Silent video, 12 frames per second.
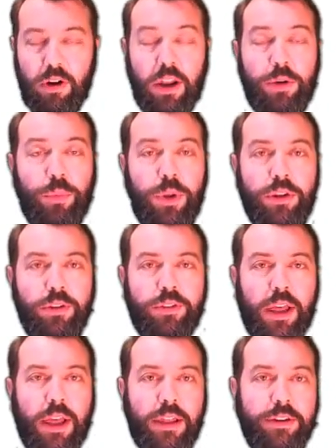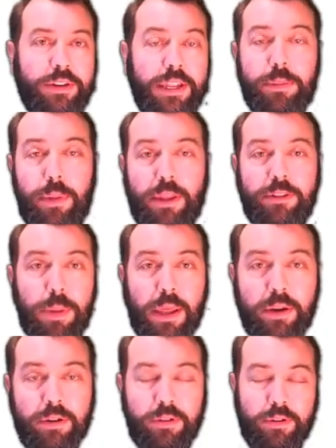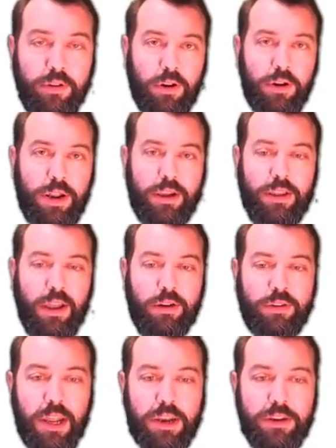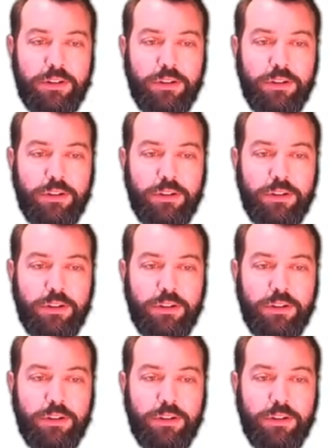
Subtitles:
Right, and we use a DMS button on our calculator